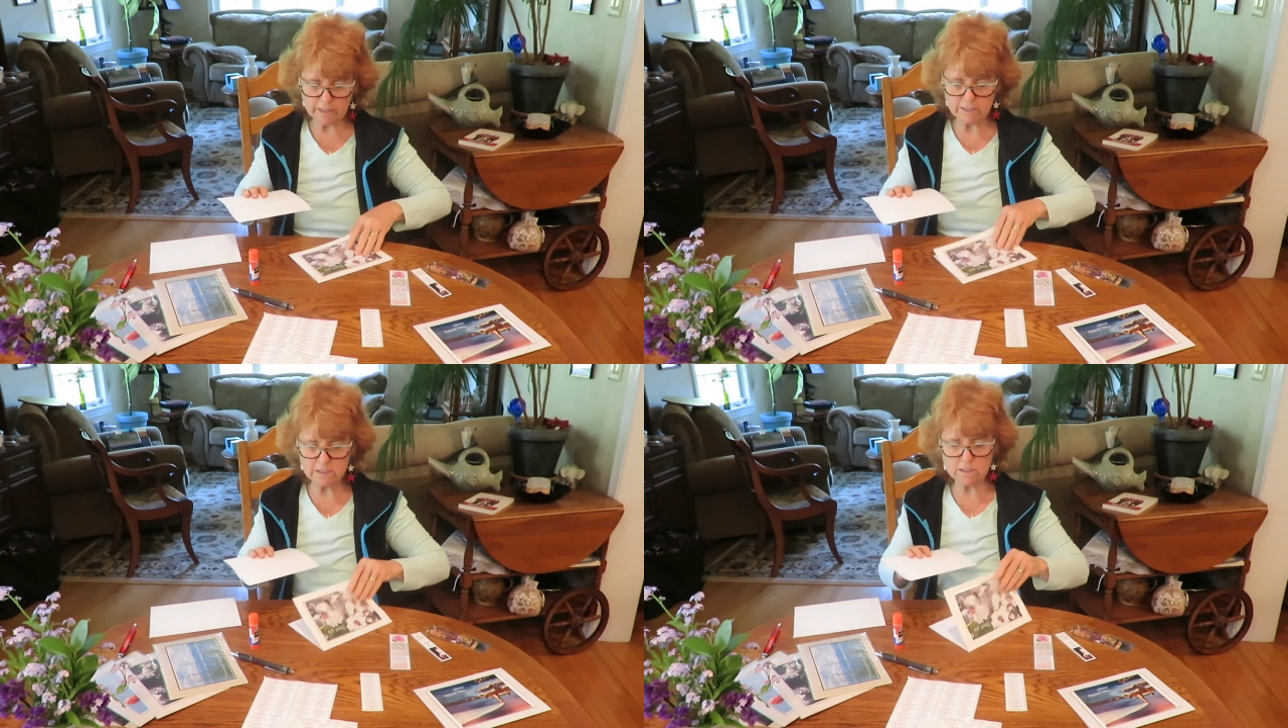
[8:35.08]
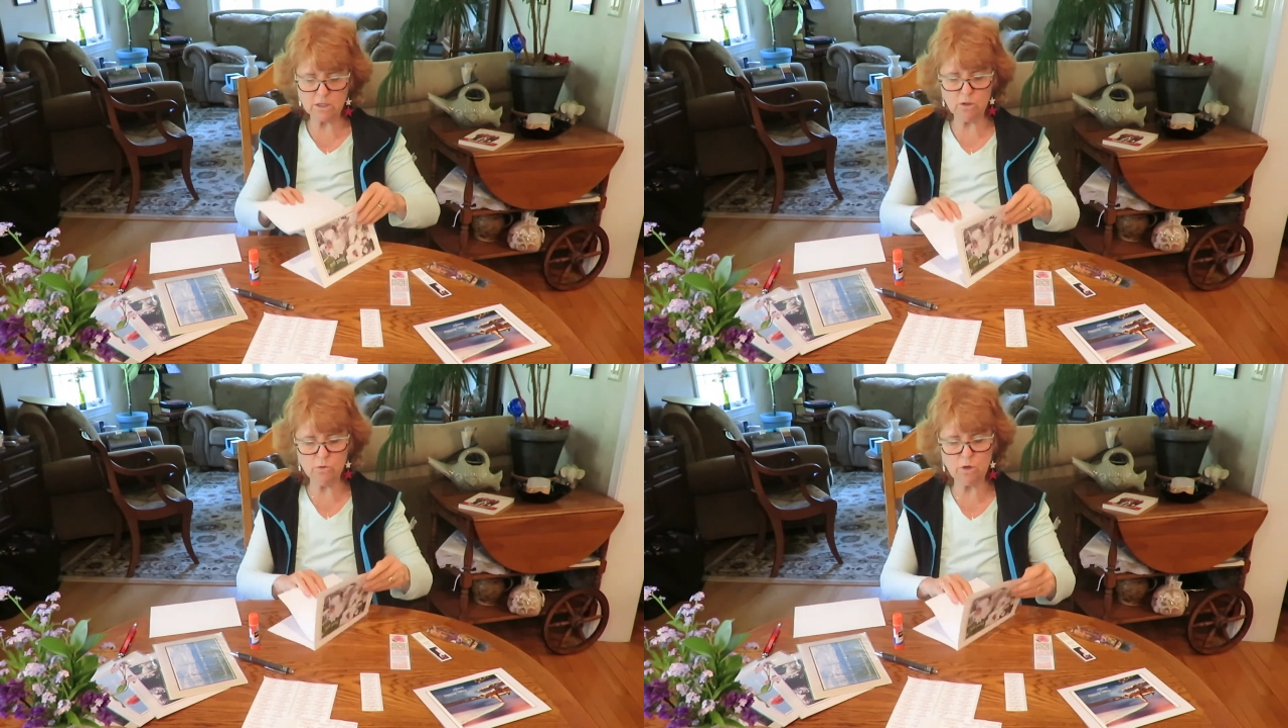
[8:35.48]
gets
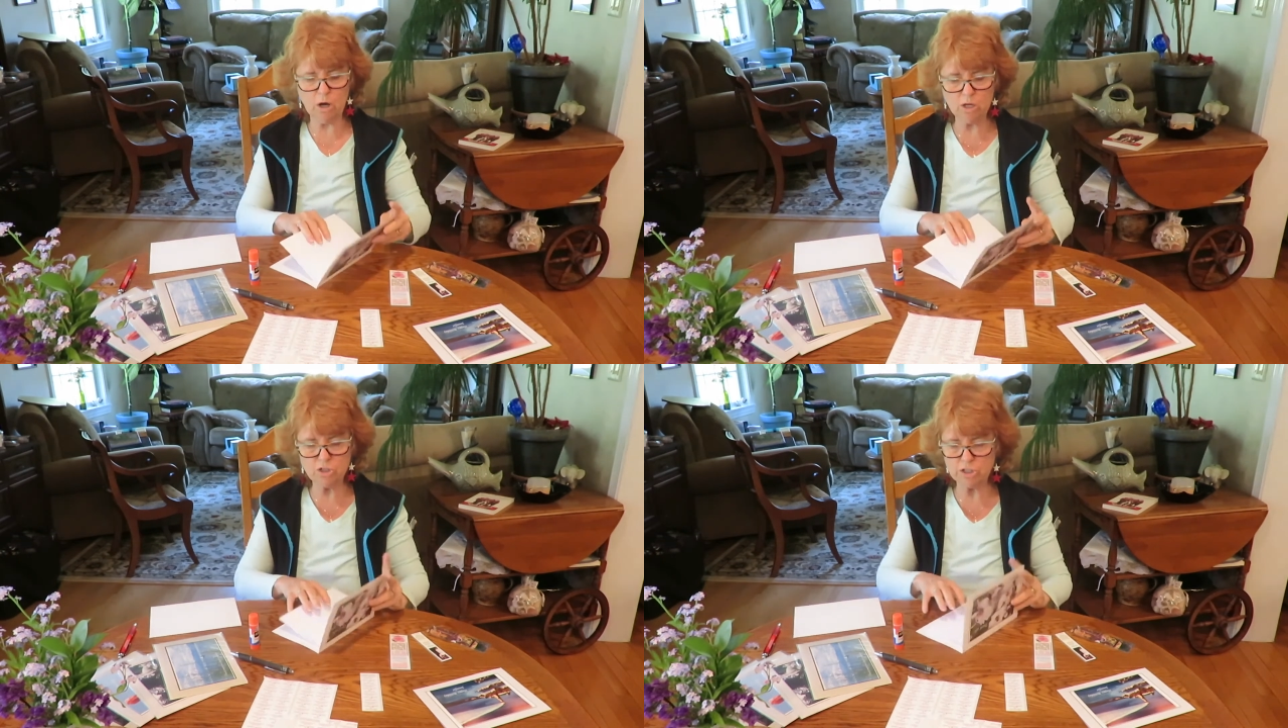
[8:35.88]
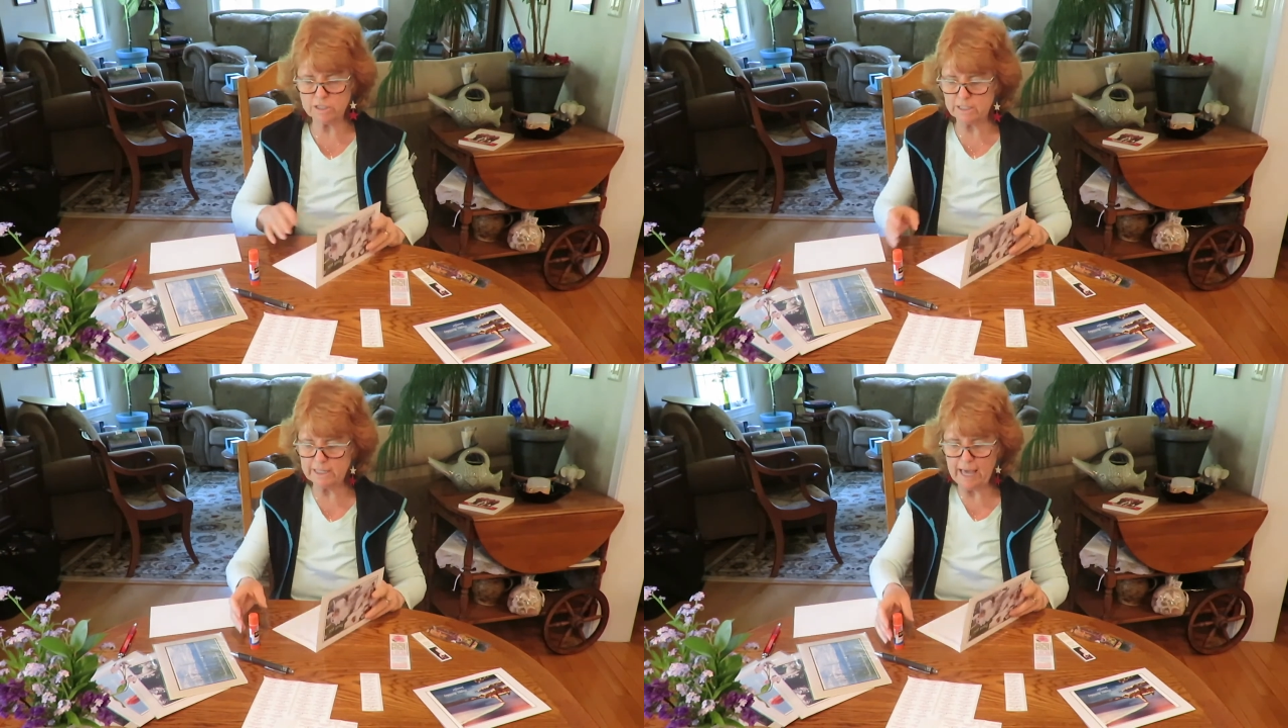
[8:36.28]
glued on just
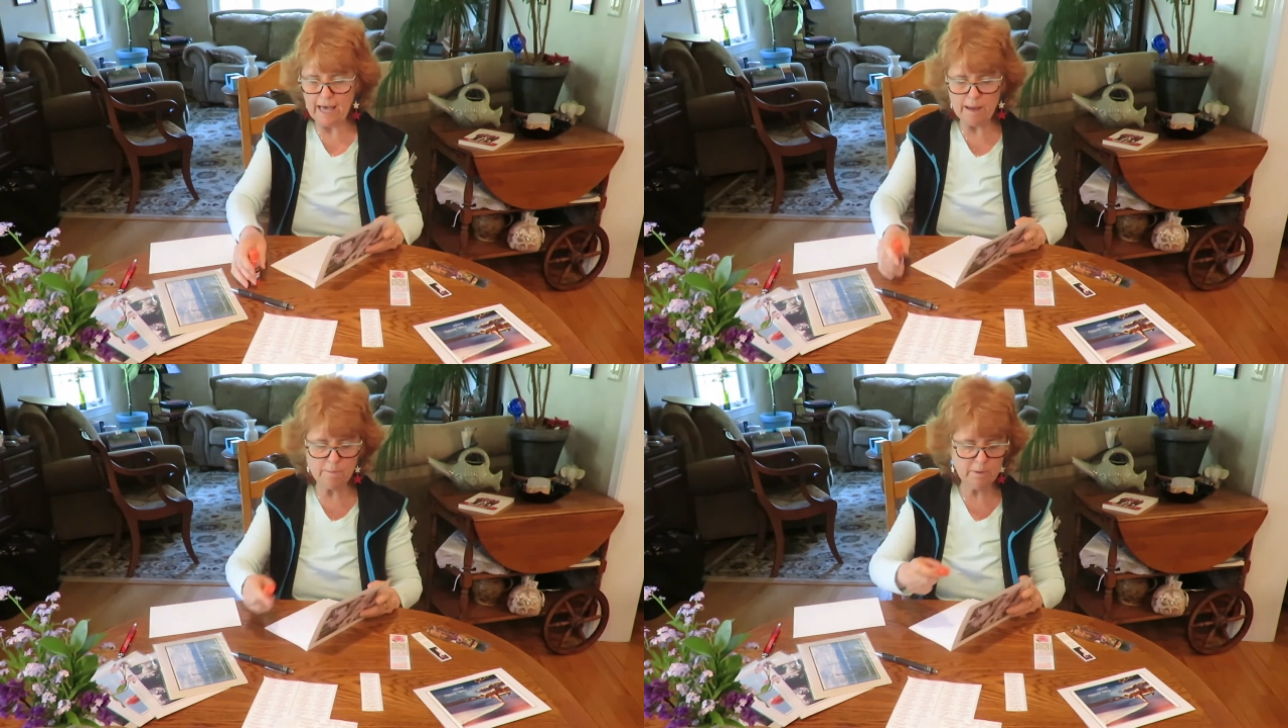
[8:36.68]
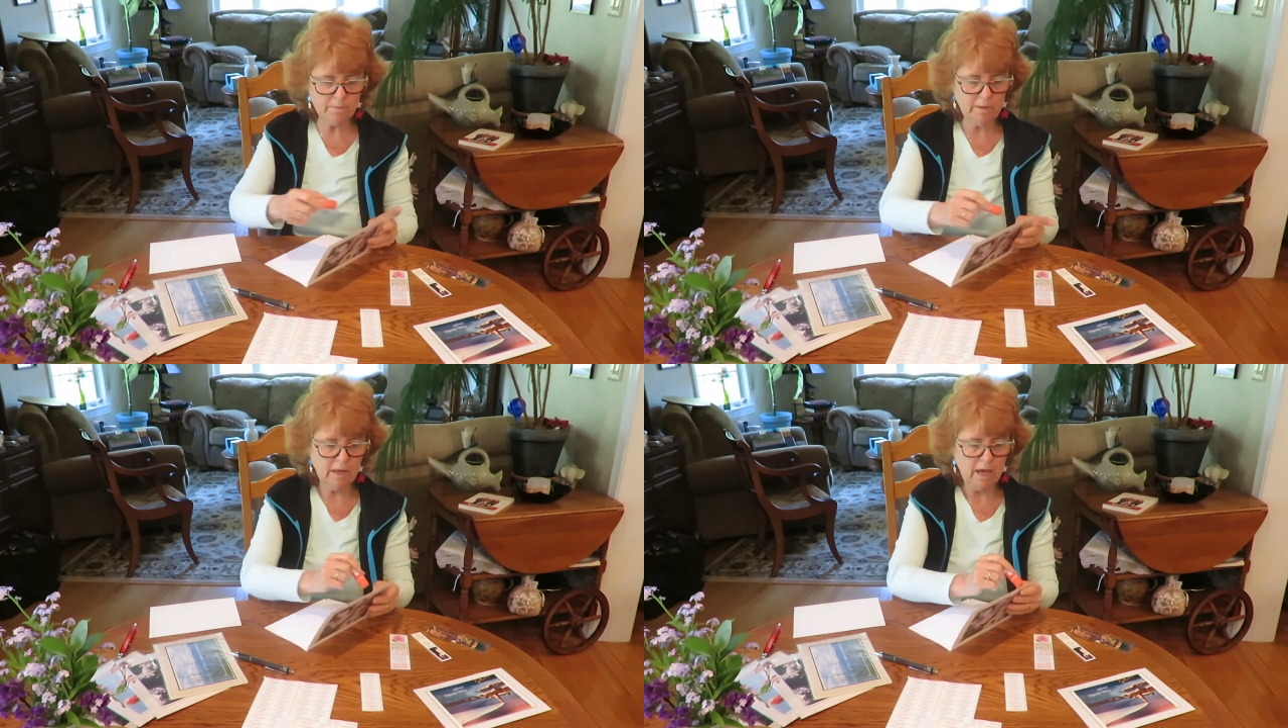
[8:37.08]
a tab.
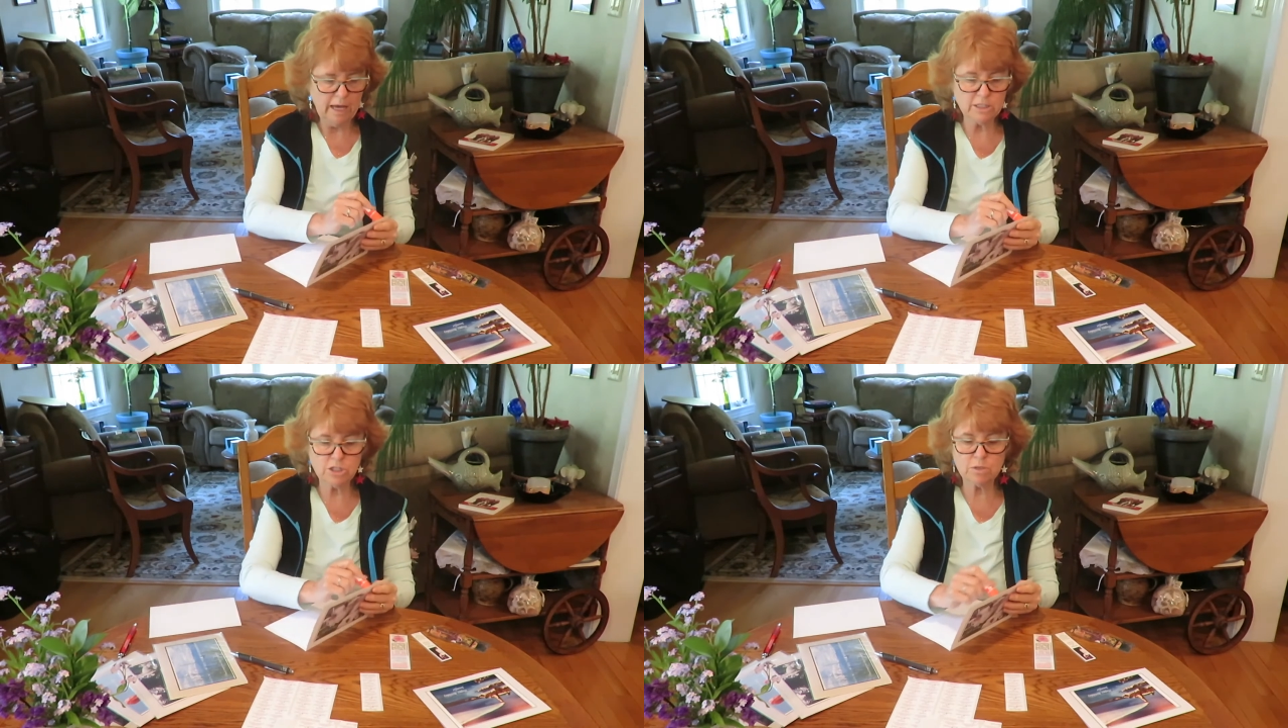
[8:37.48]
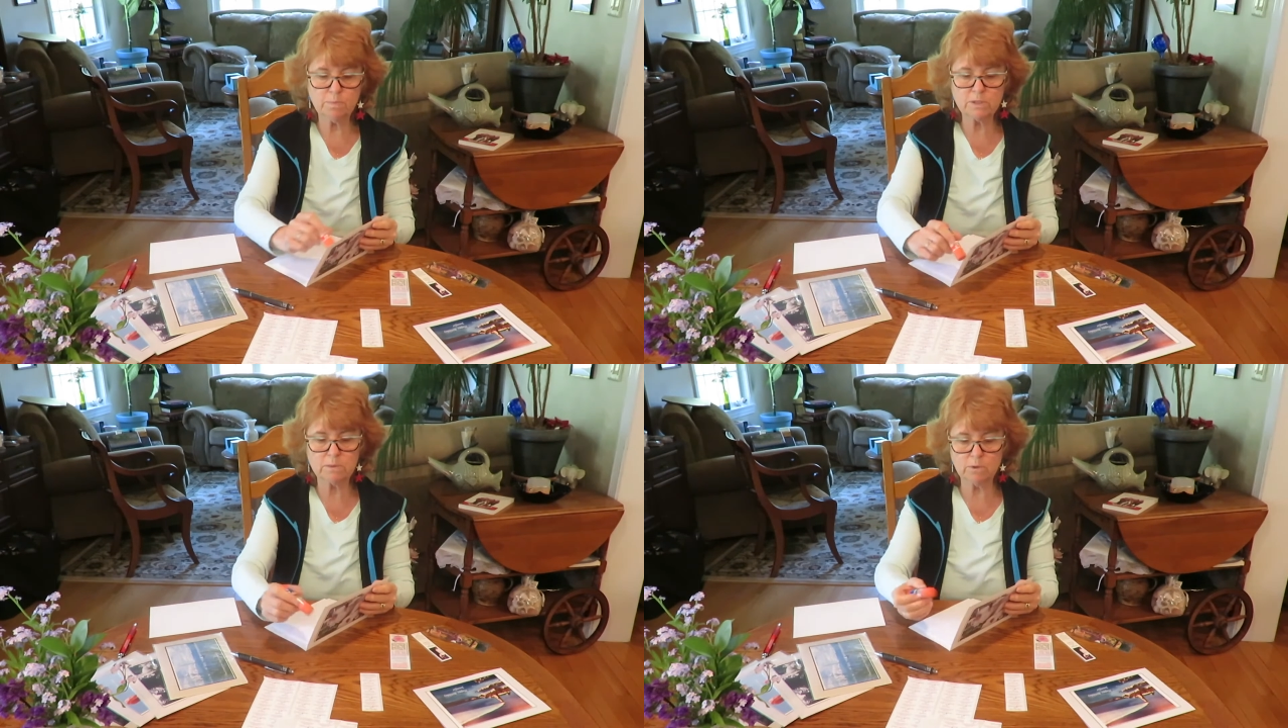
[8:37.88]
I just
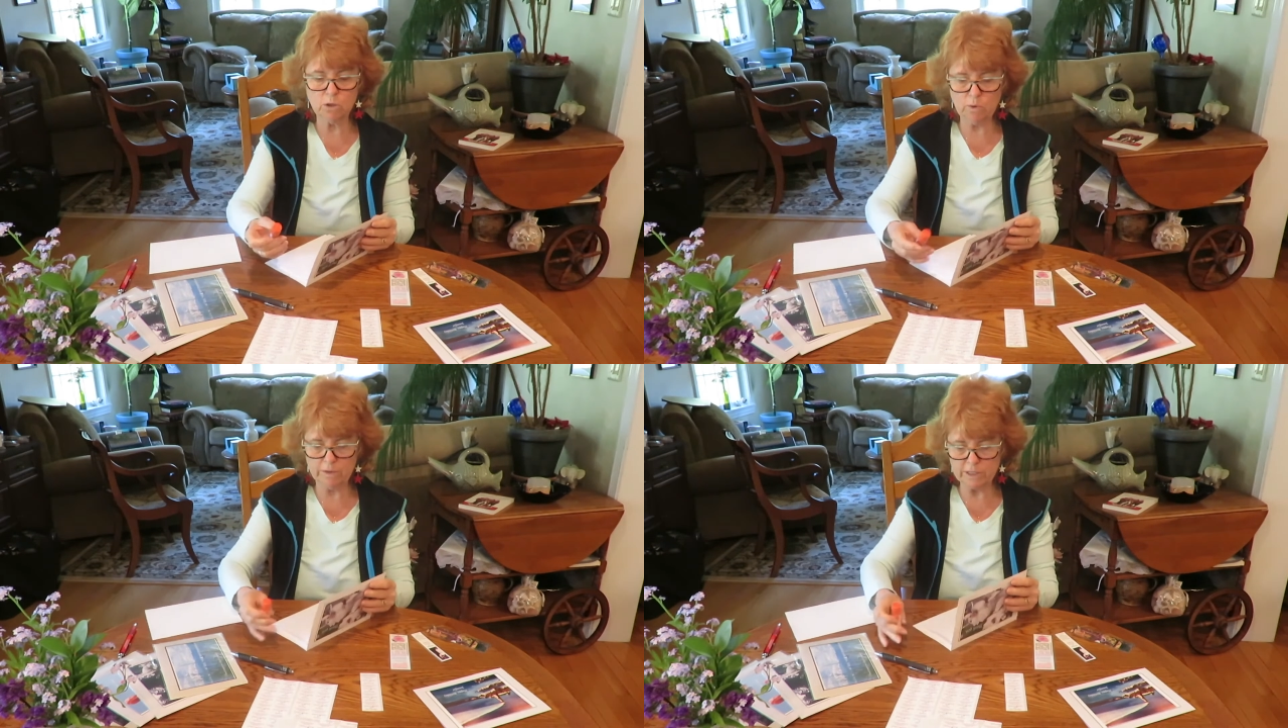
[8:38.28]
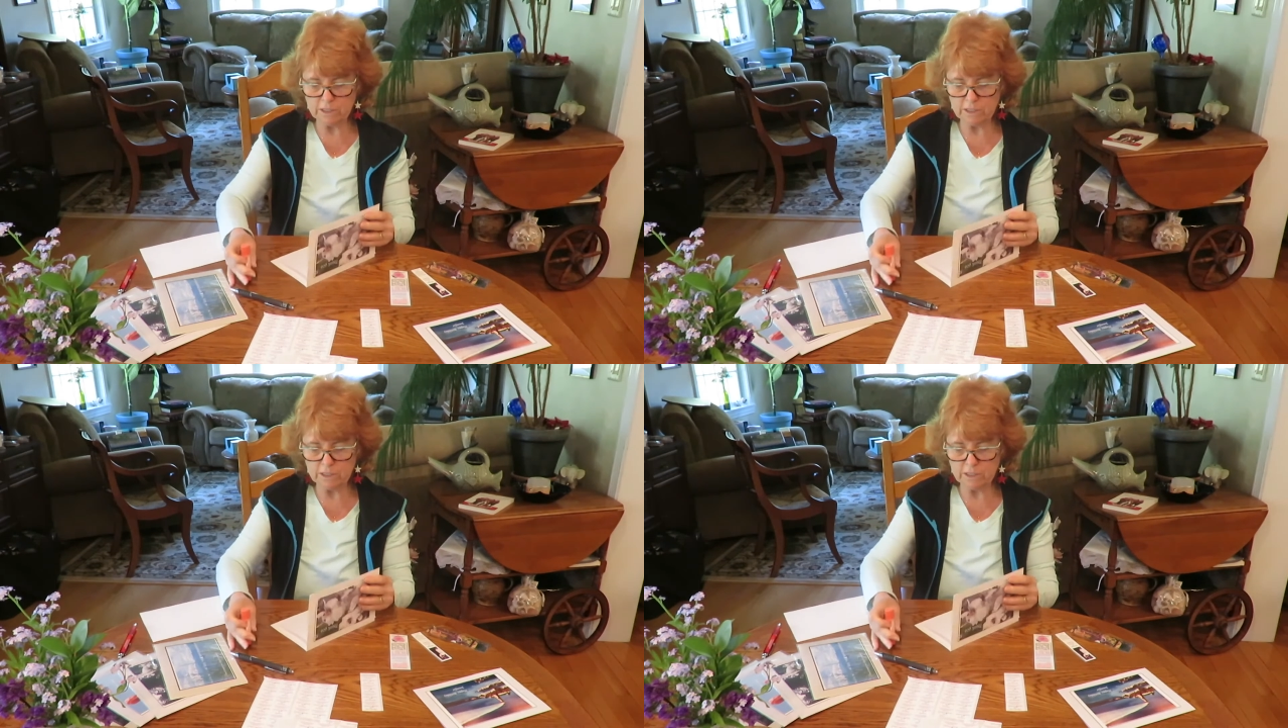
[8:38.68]
put some glue on the